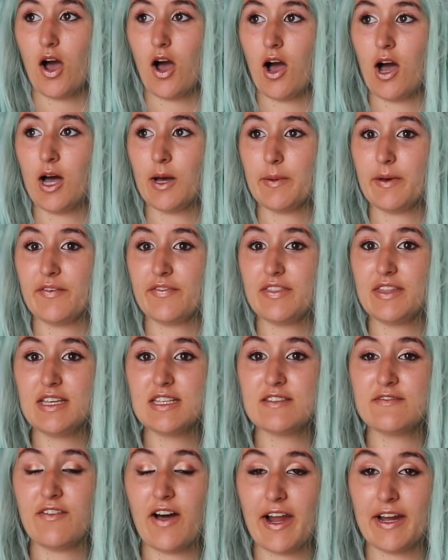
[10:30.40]
If
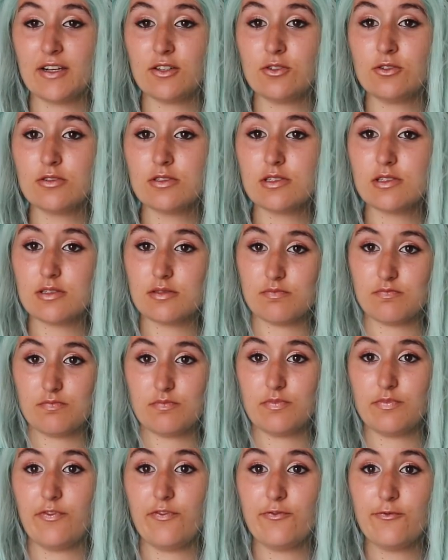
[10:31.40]
these vinyls
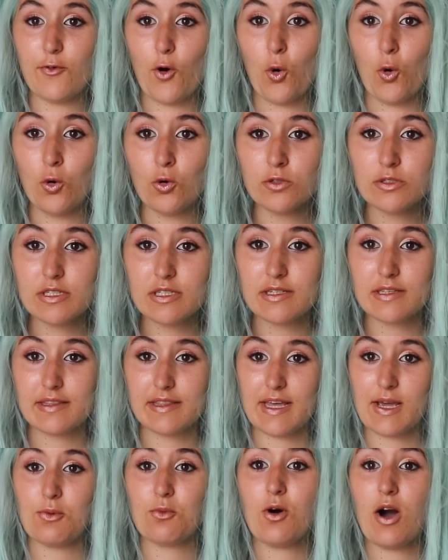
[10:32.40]
fold,
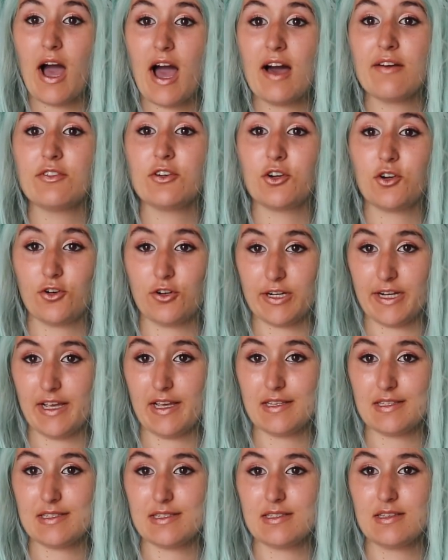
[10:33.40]
they will have a
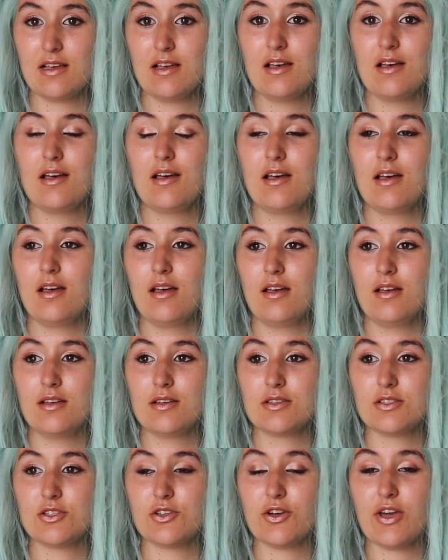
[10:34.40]
crease.
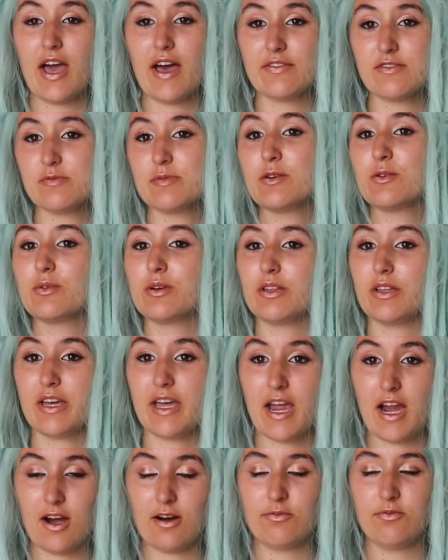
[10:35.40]
So you have to be really
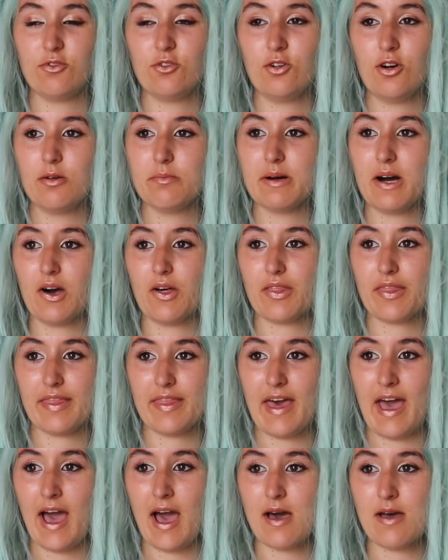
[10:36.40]
careful about
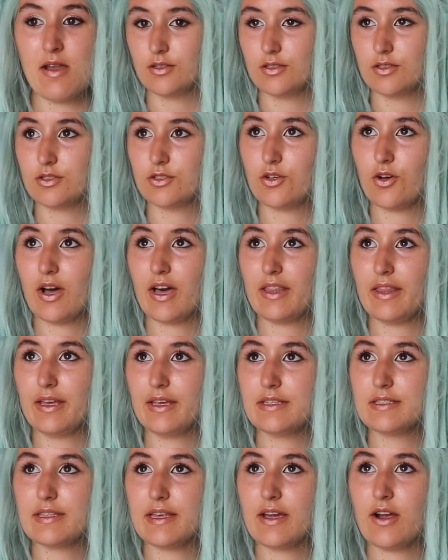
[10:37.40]
that. So at
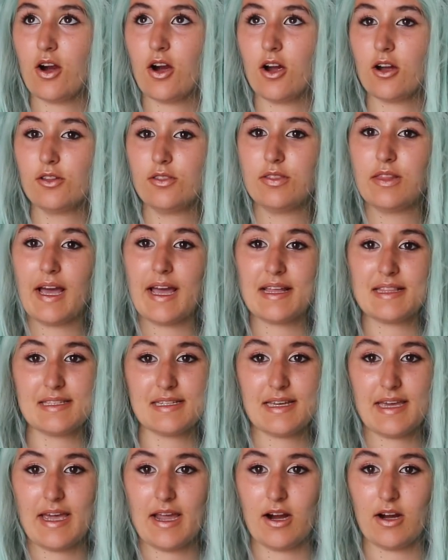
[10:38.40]
least they are light
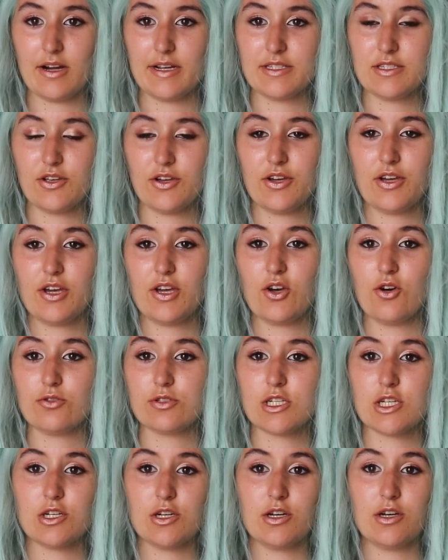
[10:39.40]
to carry, so you can
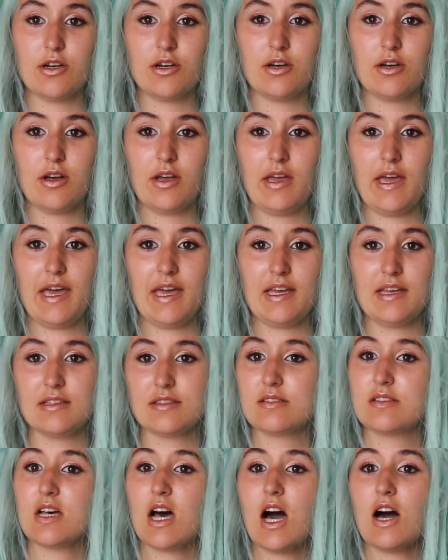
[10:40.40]
go to
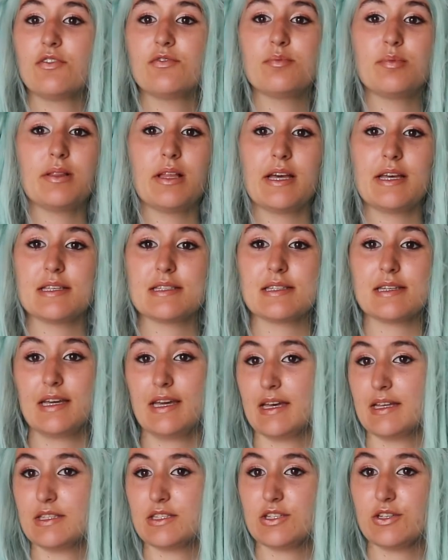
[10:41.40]
a tough place to
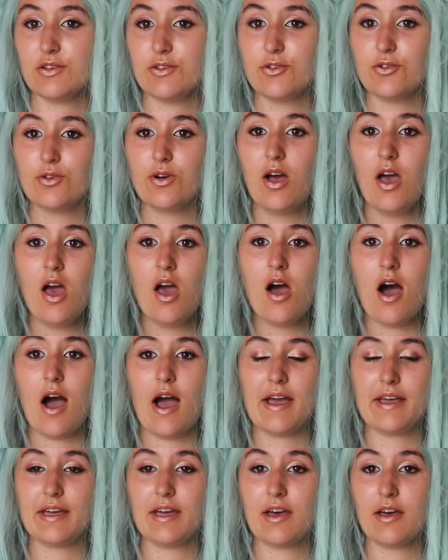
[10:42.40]
get to
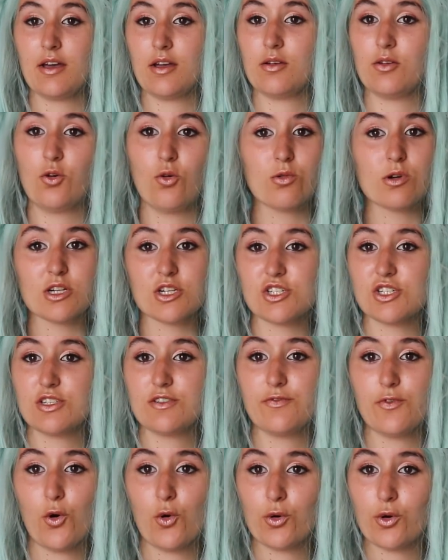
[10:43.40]
and get
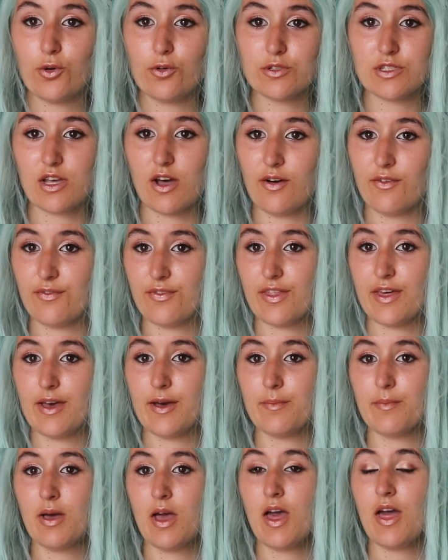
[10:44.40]
gorgeous photos of
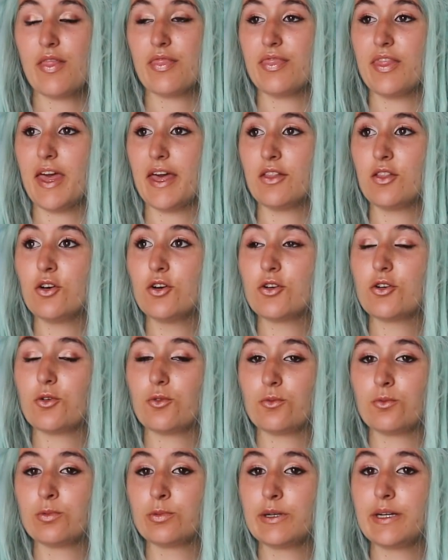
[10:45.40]
them. They
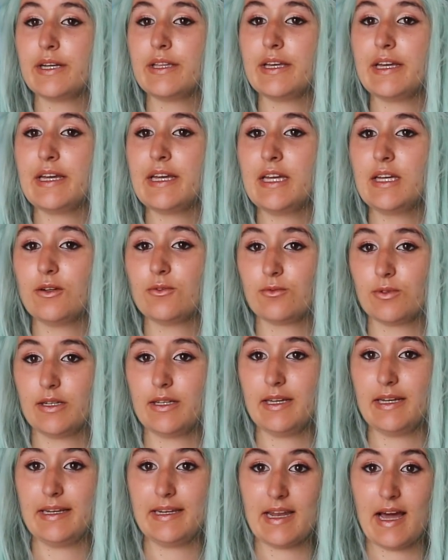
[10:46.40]
look really,
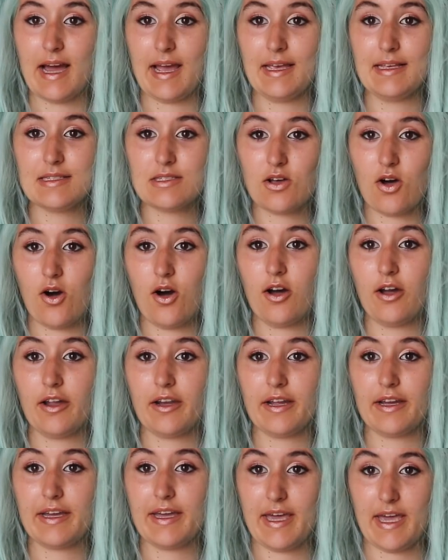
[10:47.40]
really nice
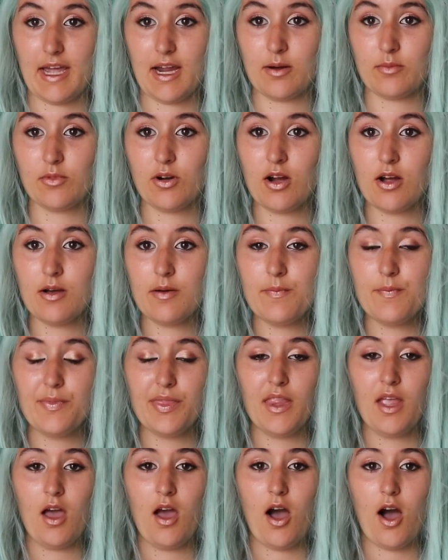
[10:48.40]
on camera.
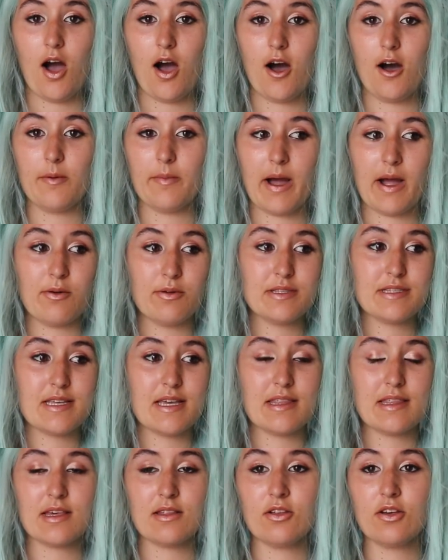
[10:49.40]
I would
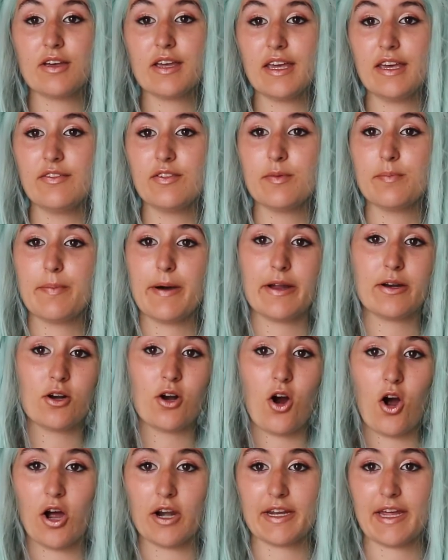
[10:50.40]
say they look even
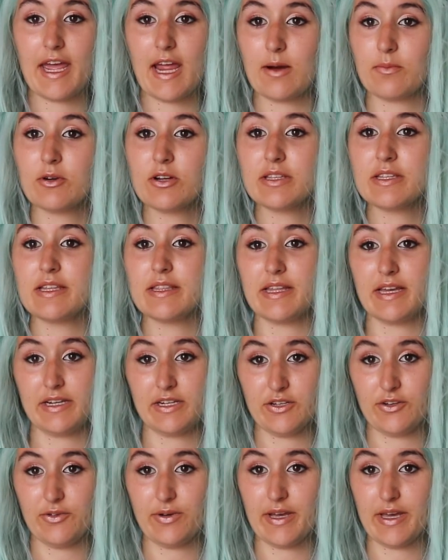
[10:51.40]
better on camera than they
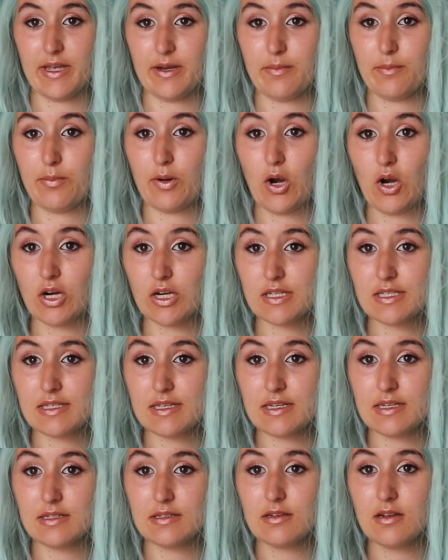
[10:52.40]
do in
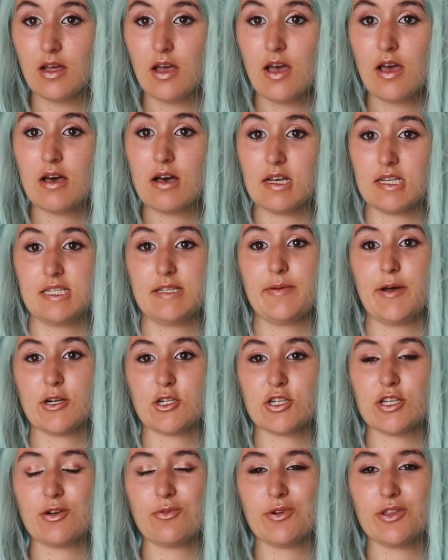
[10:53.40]
person,
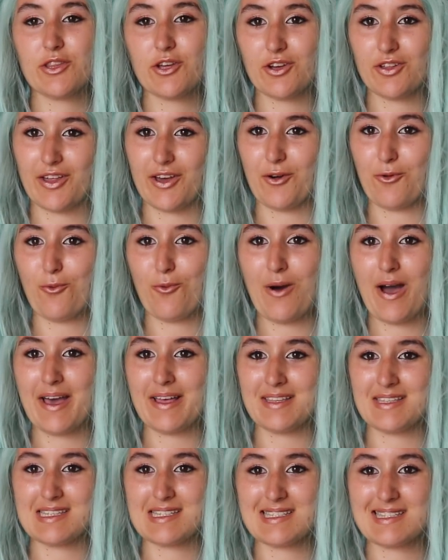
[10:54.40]
especially when they're like
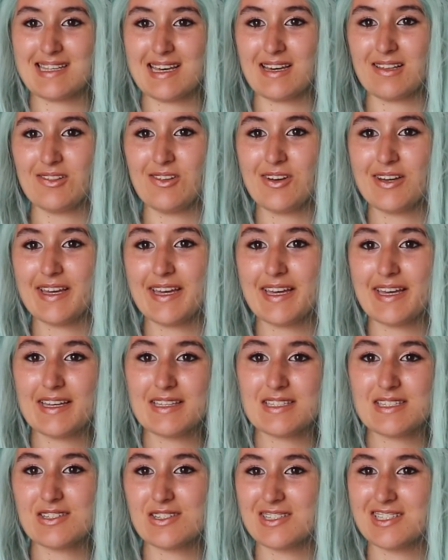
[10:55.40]
wet and slick looking.
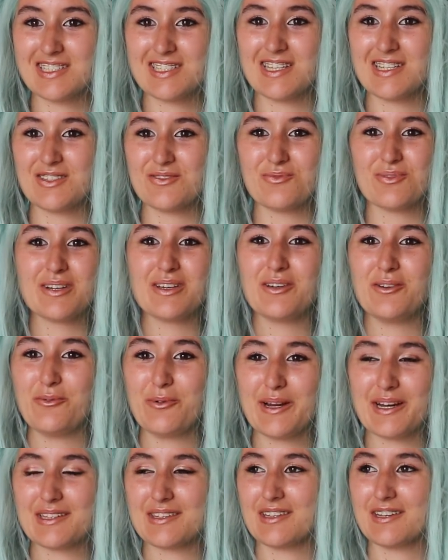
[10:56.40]
It's really
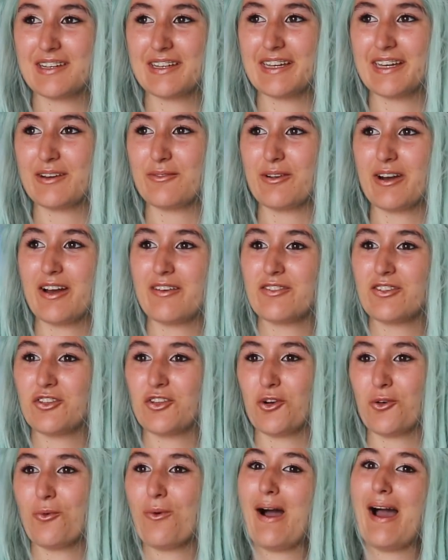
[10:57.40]
weird looking whenever
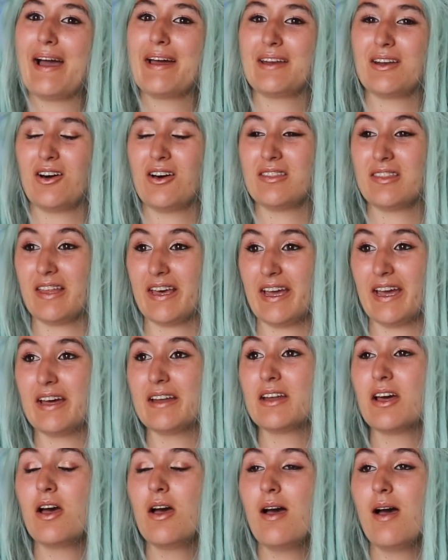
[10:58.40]
they're wet and on
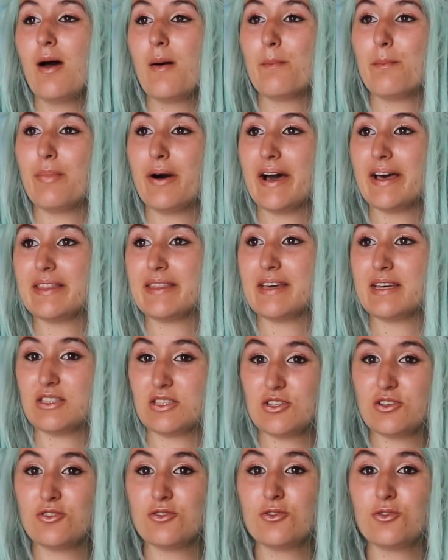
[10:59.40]
land, but
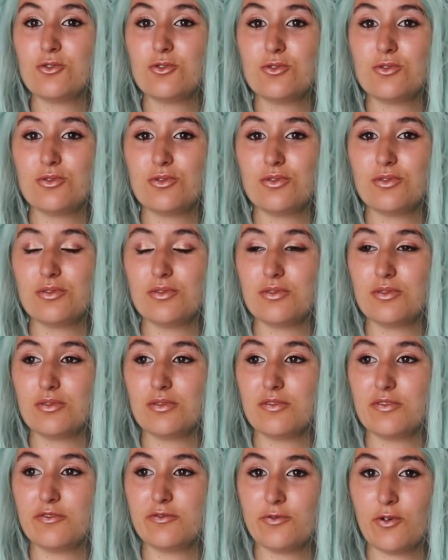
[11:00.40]
they do
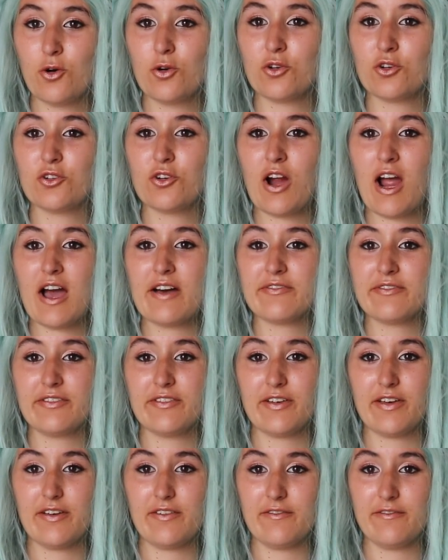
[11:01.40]

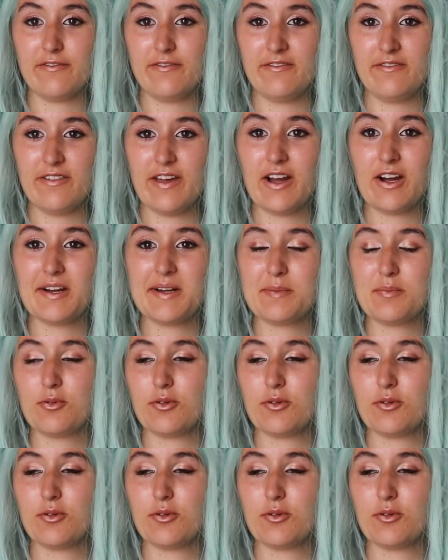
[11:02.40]
photograph very